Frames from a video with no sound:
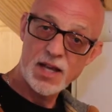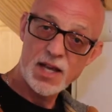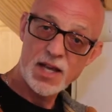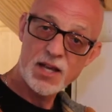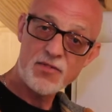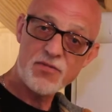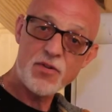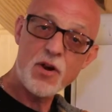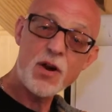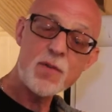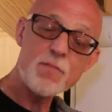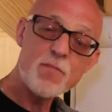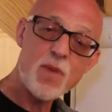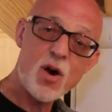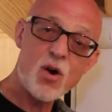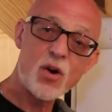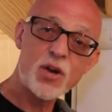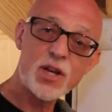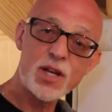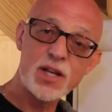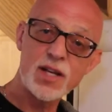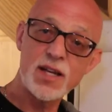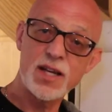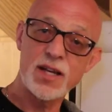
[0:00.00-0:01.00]
If I
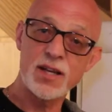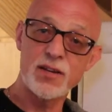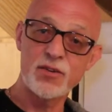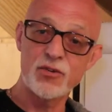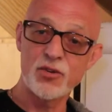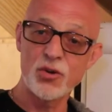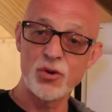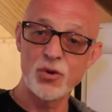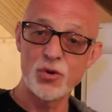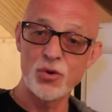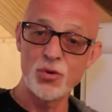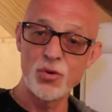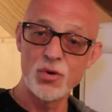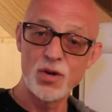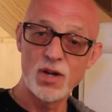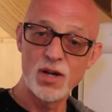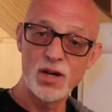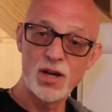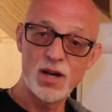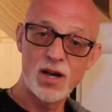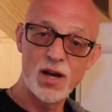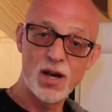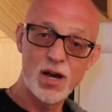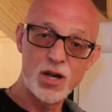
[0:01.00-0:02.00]
market it to
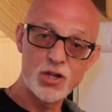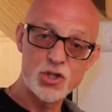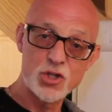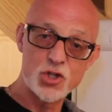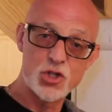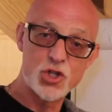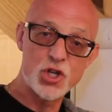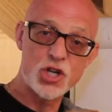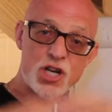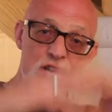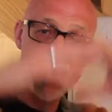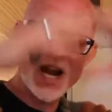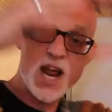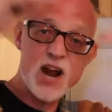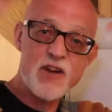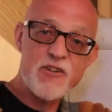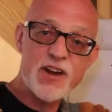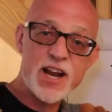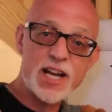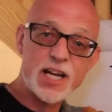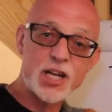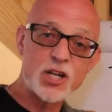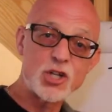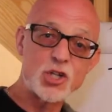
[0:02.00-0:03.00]
a
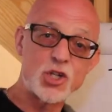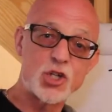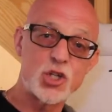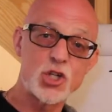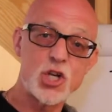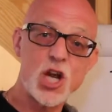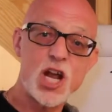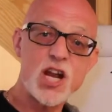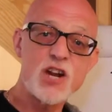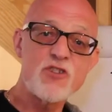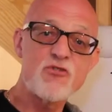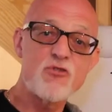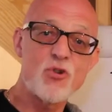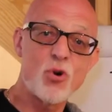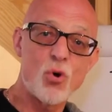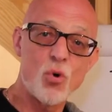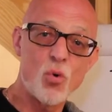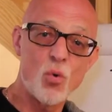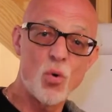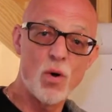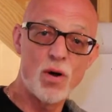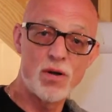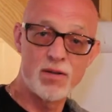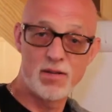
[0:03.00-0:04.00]

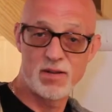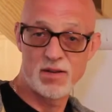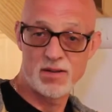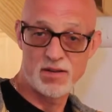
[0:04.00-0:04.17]
general